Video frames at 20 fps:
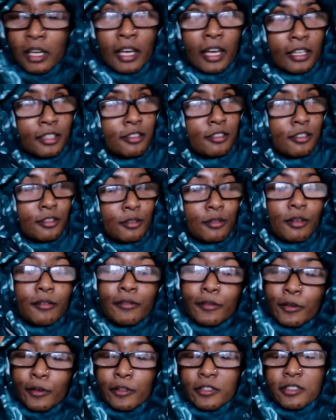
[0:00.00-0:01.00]
Had to,
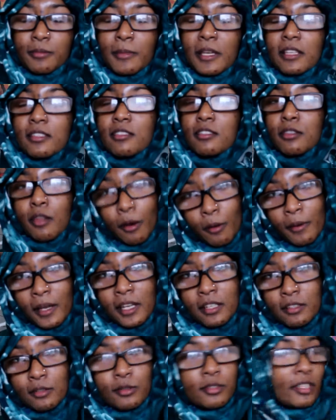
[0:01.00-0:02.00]
of course, make snow
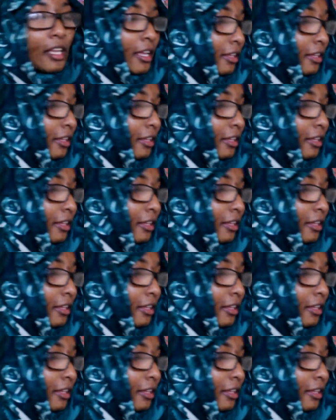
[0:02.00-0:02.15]
angels